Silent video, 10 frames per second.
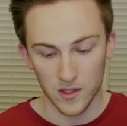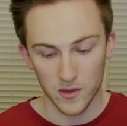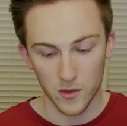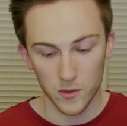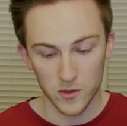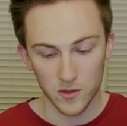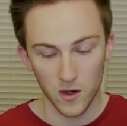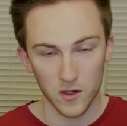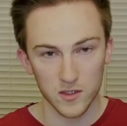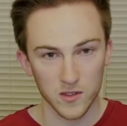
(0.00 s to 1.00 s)
those
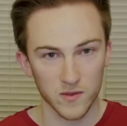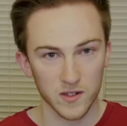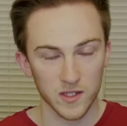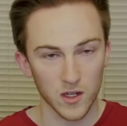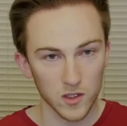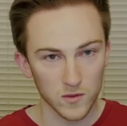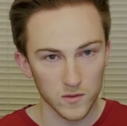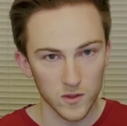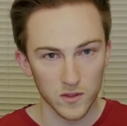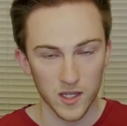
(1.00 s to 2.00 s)
cards are very
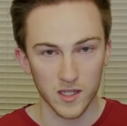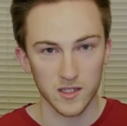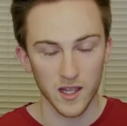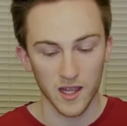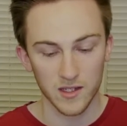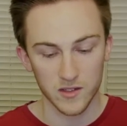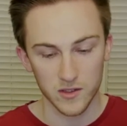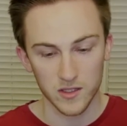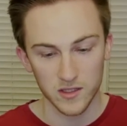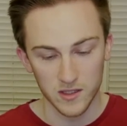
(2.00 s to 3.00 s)
colorful and add to
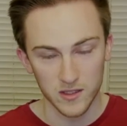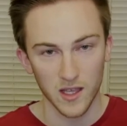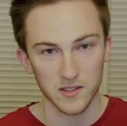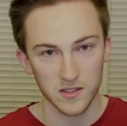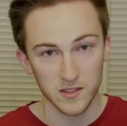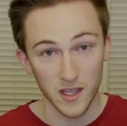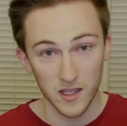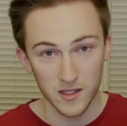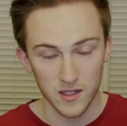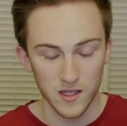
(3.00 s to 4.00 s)
this as a set.